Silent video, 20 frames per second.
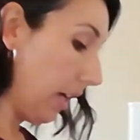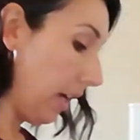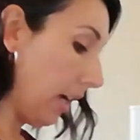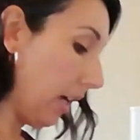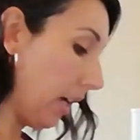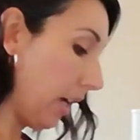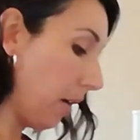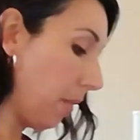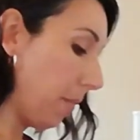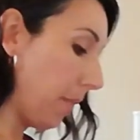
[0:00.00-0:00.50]

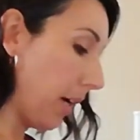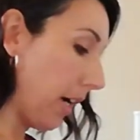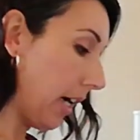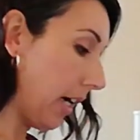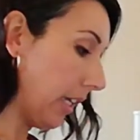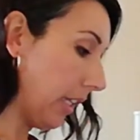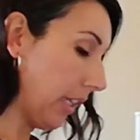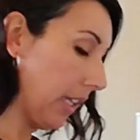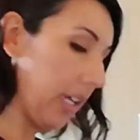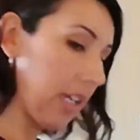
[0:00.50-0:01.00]

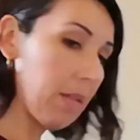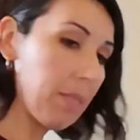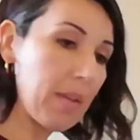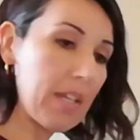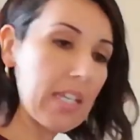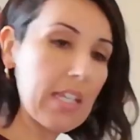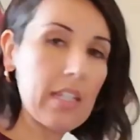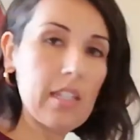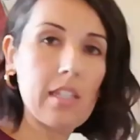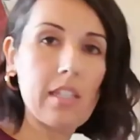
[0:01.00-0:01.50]
I like
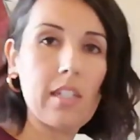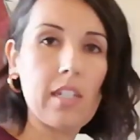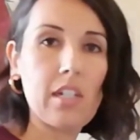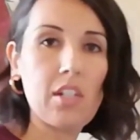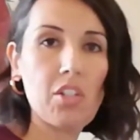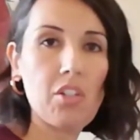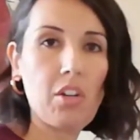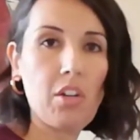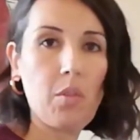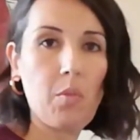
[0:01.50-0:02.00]
making this
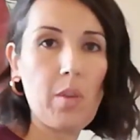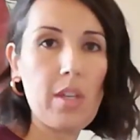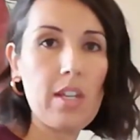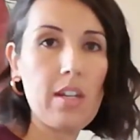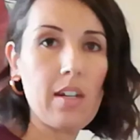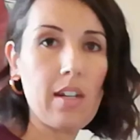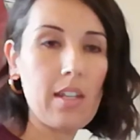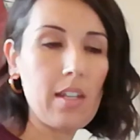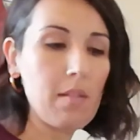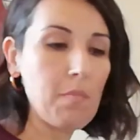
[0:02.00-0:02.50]
dish on a
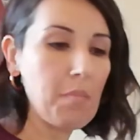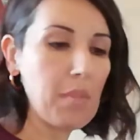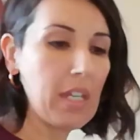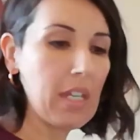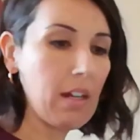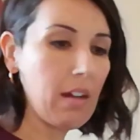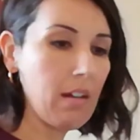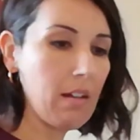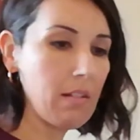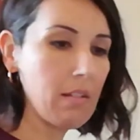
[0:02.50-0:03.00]
weeknight
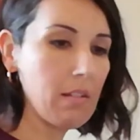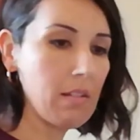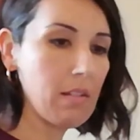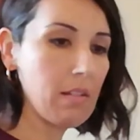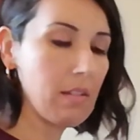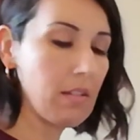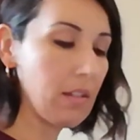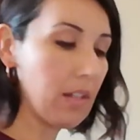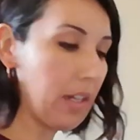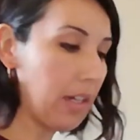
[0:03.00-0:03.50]

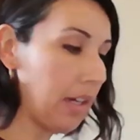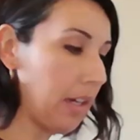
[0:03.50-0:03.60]
because,